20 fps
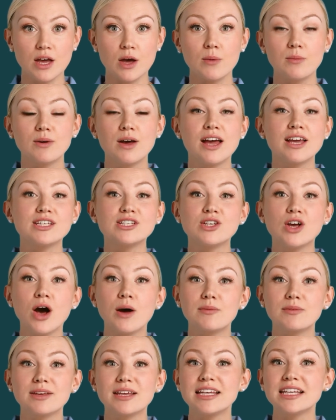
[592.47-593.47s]
prior to
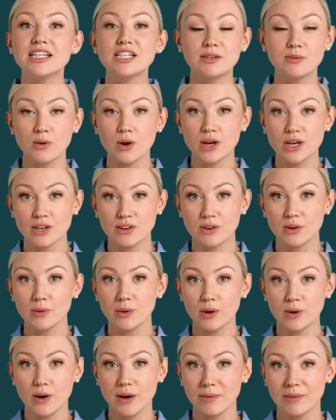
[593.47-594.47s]
operating Moya Group
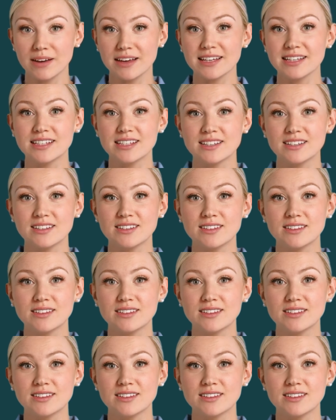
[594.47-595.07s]
equipment.